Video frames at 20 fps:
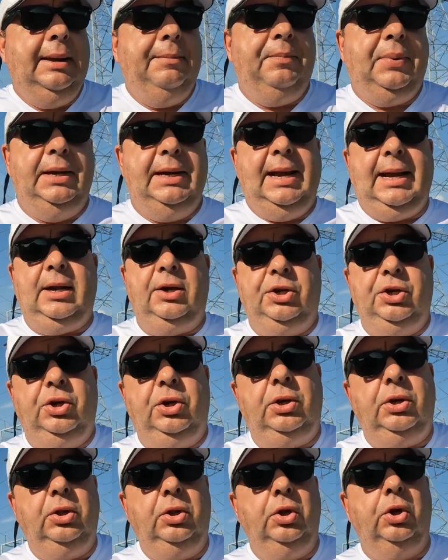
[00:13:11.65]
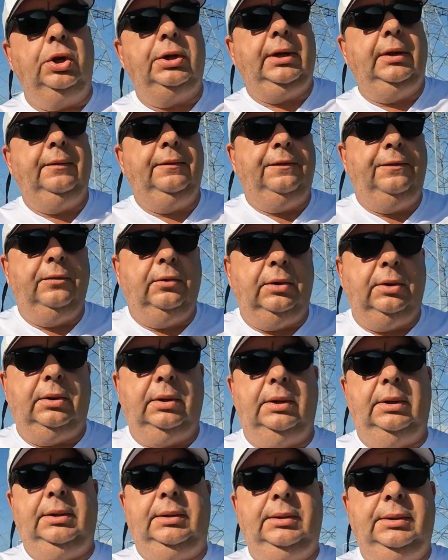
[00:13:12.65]
But now you're looking
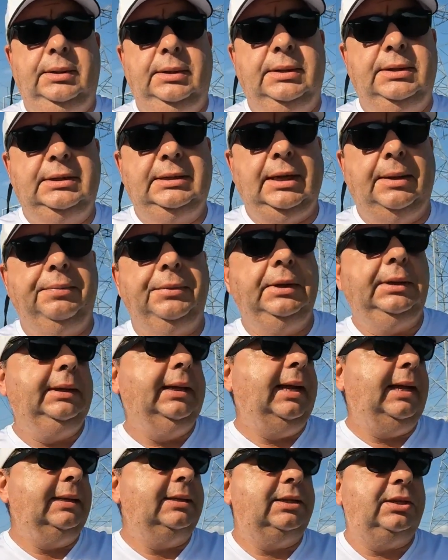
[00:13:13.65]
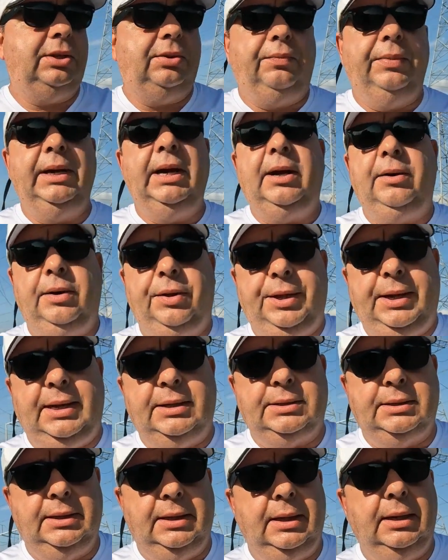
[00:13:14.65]
for something that's
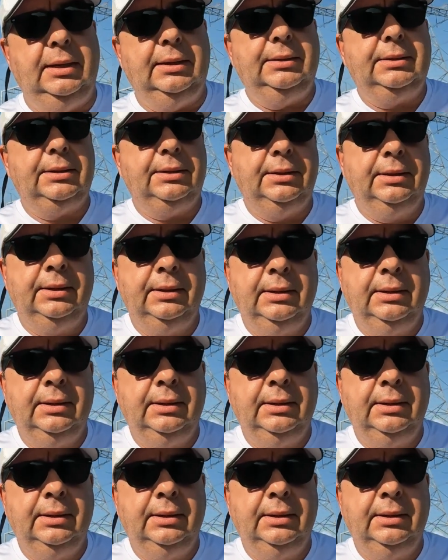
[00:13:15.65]
$300,000